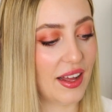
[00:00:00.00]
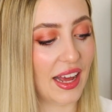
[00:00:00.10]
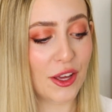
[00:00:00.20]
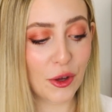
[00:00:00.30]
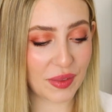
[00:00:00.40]
I
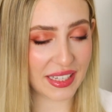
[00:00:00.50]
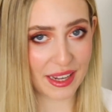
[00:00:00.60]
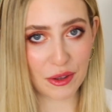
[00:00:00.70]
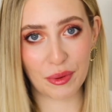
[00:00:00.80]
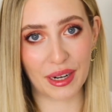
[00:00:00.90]
hope that's how
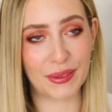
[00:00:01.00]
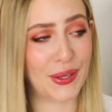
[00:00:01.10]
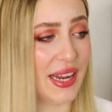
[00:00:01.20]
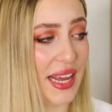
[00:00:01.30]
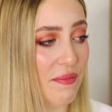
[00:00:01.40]
you pronounce her
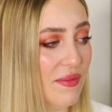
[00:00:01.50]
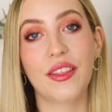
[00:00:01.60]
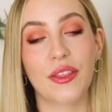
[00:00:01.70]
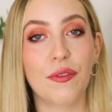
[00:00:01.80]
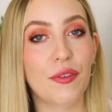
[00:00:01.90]
name.
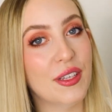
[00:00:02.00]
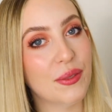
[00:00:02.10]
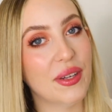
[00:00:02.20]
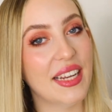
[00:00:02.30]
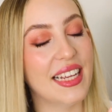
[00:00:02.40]
The first
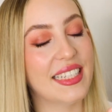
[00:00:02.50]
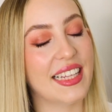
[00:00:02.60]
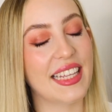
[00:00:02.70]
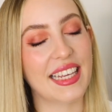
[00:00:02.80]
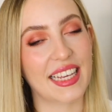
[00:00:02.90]
one is
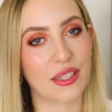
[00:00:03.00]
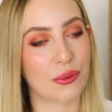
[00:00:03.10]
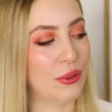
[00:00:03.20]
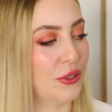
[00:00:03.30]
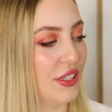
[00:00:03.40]
The Kiss
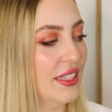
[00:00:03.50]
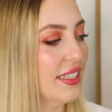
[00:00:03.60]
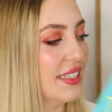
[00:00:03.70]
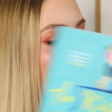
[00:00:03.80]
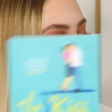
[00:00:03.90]

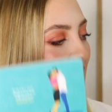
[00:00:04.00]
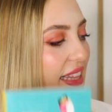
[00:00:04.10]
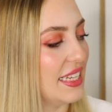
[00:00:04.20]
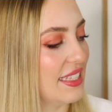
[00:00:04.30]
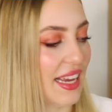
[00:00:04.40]
Quotient.
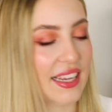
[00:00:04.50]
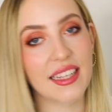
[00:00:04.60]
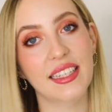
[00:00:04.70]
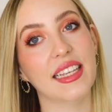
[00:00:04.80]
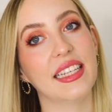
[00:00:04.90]
The
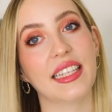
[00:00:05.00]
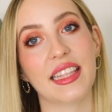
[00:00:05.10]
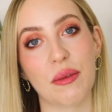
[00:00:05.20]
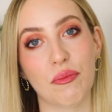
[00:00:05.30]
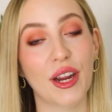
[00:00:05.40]
second is
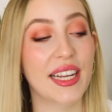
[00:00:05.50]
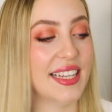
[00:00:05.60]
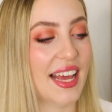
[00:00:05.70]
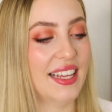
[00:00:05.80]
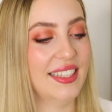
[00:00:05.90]
The Bride
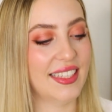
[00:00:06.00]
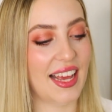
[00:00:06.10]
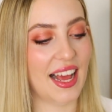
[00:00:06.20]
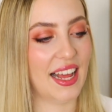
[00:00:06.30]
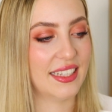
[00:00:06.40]
Test,
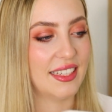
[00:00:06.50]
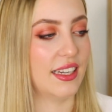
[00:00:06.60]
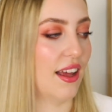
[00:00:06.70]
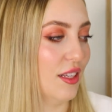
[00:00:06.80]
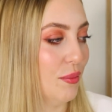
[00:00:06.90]
and
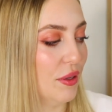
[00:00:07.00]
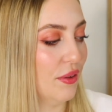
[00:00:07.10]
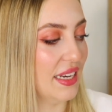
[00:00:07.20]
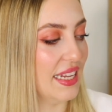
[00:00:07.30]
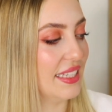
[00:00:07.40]
last but not
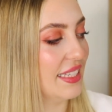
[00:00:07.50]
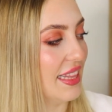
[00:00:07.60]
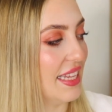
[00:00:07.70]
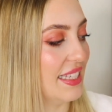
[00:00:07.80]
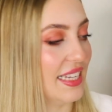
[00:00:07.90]
least,
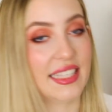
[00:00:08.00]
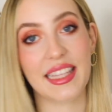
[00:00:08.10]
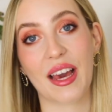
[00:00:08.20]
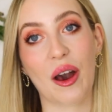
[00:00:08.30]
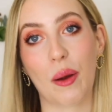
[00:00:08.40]
this is The
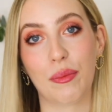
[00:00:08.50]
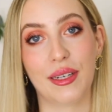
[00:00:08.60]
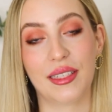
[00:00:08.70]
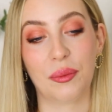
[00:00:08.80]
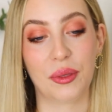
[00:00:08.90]
Heart
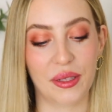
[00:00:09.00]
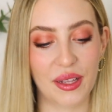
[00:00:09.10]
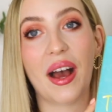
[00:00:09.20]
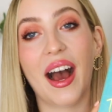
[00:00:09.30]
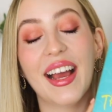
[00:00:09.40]
Principle.
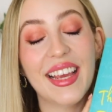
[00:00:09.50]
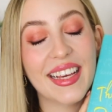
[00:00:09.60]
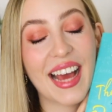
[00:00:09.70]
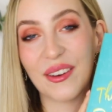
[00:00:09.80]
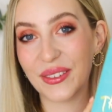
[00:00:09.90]
I
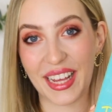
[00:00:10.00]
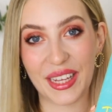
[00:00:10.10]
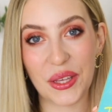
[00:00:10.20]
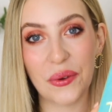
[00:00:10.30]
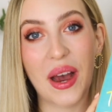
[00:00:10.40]
cannot tell
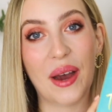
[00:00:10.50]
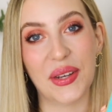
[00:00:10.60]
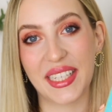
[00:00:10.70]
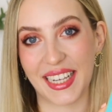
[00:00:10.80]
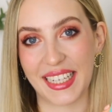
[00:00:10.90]
you how
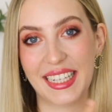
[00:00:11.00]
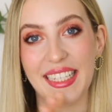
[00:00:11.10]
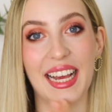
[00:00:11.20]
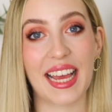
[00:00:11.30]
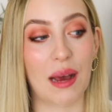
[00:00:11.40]
excited
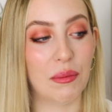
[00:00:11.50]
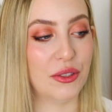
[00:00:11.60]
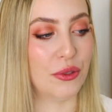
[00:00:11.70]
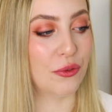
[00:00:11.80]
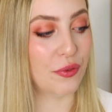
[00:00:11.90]
I am
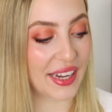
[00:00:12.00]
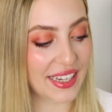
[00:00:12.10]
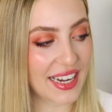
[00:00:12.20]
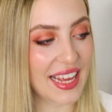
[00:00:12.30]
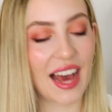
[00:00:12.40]
to
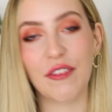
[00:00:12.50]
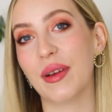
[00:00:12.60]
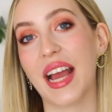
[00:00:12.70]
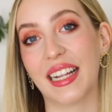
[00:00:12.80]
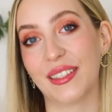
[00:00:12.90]
finally have my
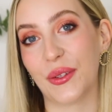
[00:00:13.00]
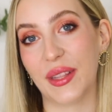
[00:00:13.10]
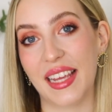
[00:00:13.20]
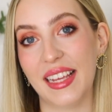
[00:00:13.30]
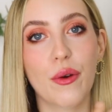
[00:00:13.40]
hands on
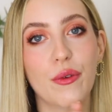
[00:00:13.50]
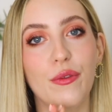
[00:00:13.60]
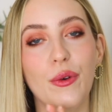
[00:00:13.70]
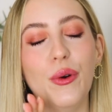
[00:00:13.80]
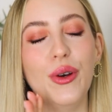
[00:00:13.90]
these.
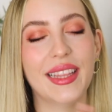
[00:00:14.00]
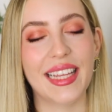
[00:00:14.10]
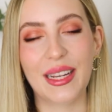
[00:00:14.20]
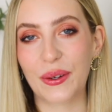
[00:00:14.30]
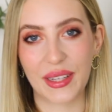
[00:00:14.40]
For
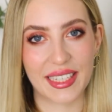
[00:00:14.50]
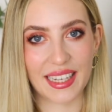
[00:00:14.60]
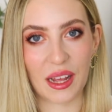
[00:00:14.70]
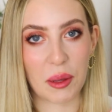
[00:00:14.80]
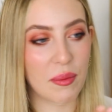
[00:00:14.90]
the longest
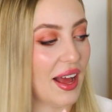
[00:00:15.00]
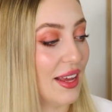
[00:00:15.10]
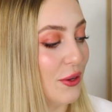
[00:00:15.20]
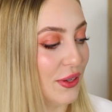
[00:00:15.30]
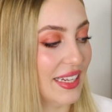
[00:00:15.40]
time, I
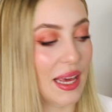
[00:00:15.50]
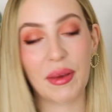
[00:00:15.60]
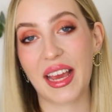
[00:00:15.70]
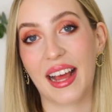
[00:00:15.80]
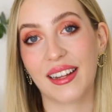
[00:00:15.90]
couldn't get my
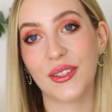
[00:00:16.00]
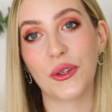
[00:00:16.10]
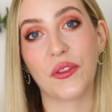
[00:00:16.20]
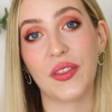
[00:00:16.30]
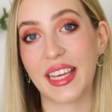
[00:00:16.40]
hands
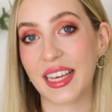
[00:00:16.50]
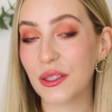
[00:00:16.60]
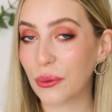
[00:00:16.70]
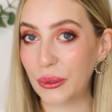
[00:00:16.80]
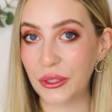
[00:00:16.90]
on the Kiss
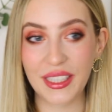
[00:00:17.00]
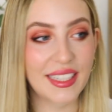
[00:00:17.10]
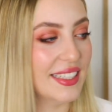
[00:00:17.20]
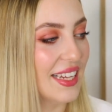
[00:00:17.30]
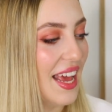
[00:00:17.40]

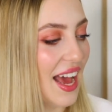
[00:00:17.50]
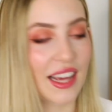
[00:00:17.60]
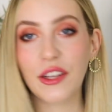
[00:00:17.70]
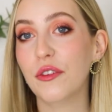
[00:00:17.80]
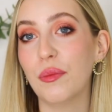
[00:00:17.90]
Quotient. I
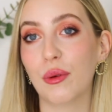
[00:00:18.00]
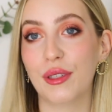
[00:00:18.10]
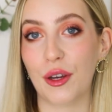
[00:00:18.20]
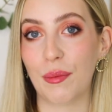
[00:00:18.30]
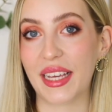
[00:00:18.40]
could have bought
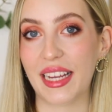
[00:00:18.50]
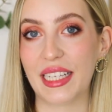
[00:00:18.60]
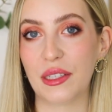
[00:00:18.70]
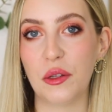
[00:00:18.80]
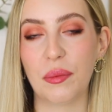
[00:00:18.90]
it on my
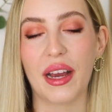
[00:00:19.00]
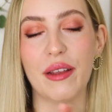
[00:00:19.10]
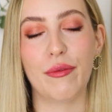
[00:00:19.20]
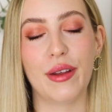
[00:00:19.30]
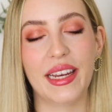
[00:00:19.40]
Kindle, but I
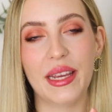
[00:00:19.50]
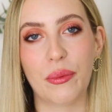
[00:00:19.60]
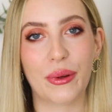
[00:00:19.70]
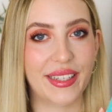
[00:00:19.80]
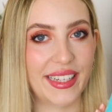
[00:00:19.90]
really
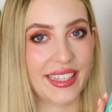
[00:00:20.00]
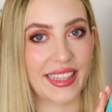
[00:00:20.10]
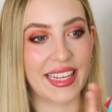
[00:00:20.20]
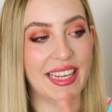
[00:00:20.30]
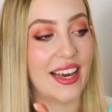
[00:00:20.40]
wanted
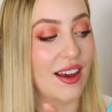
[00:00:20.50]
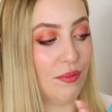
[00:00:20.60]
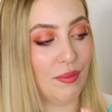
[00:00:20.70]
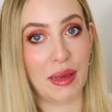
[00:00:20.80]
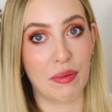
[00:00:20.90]
the
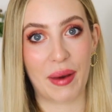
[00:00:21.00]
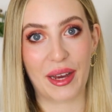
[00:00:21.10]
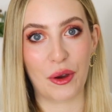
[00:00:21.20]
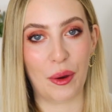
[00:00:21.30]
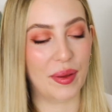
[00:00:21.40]
paperback
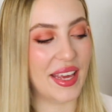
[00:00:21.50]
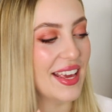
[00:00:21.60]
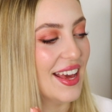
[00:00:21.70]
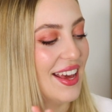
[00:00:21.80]
copy.